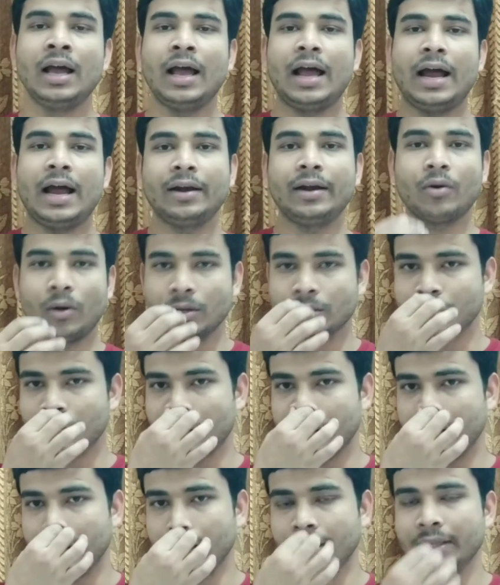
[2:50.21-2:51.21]
And
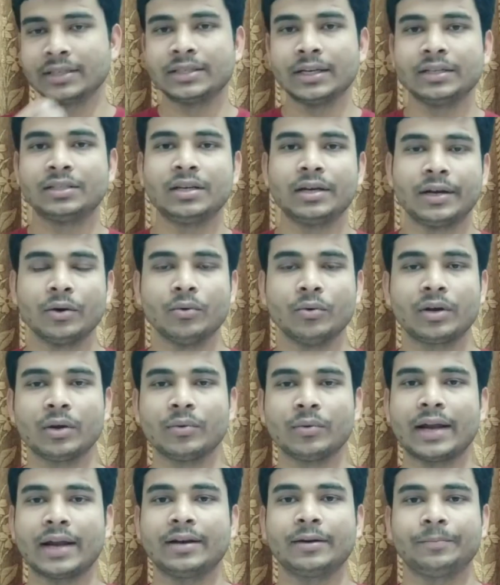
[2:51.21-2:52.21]
also in this institute you
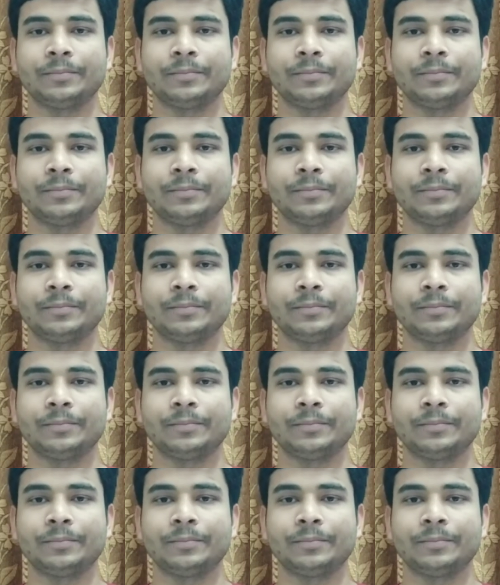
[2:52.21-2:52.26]
can